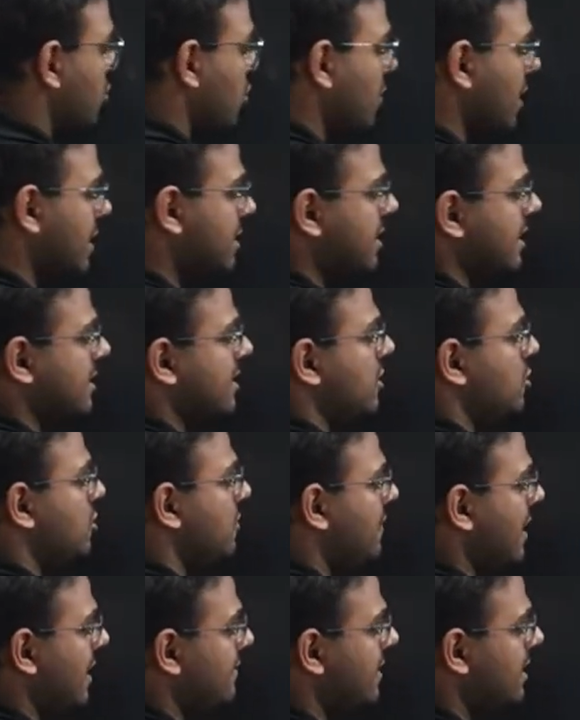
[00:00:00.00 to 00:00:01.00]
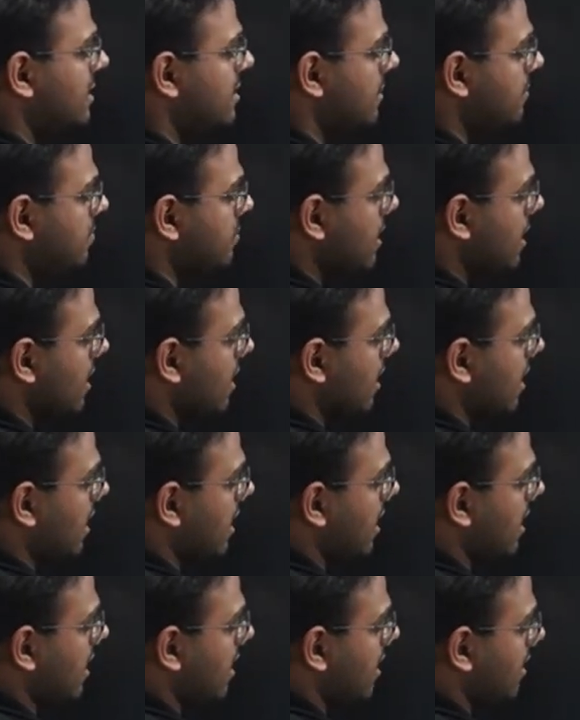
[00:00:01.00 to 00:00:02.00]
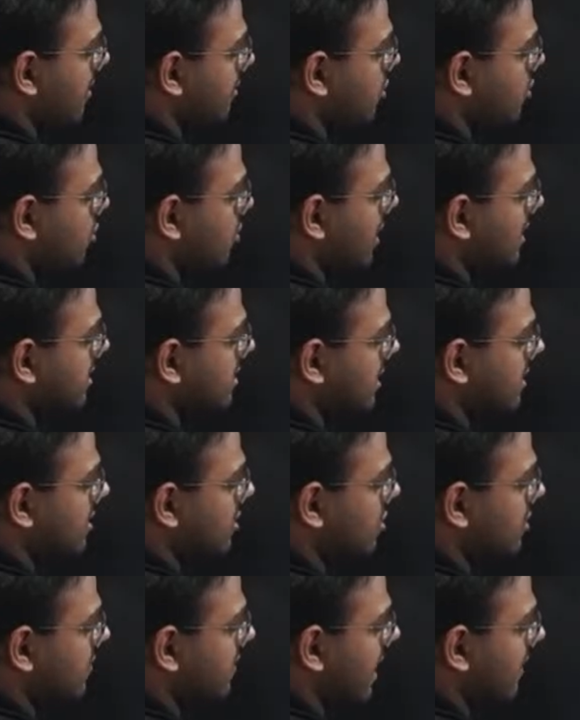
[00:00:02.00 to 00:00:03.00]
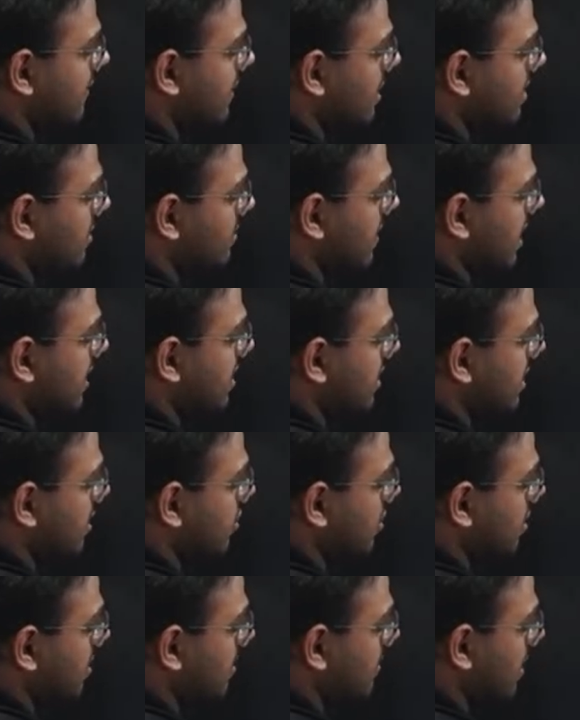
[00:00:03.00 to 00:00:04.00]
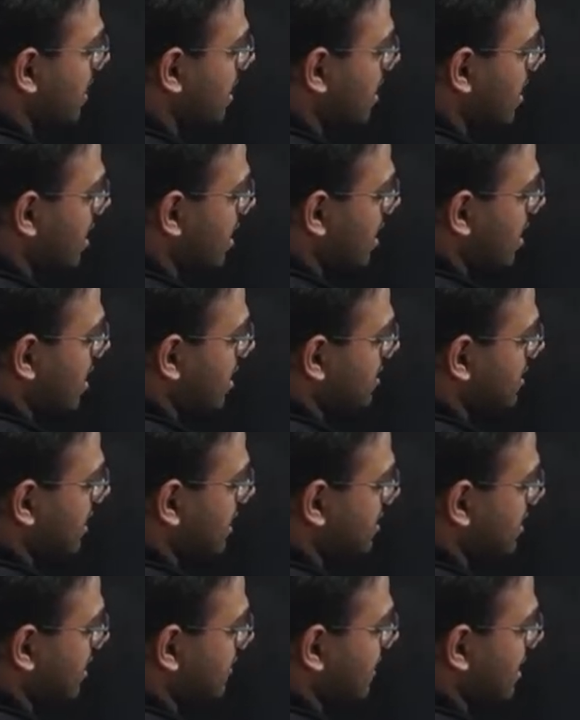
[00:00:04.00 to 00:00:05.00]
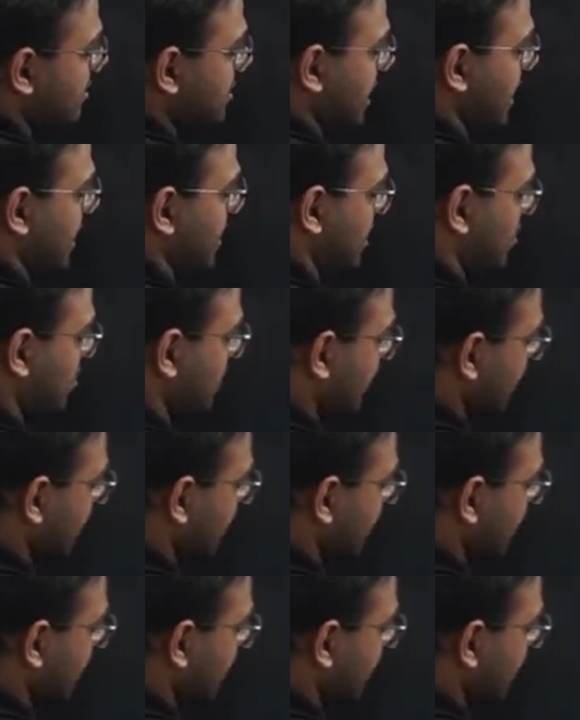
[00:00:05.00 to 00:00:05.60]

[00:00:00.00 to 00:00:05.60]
216 into 5 is 216 into 5 is 10, 16 5 is 80. So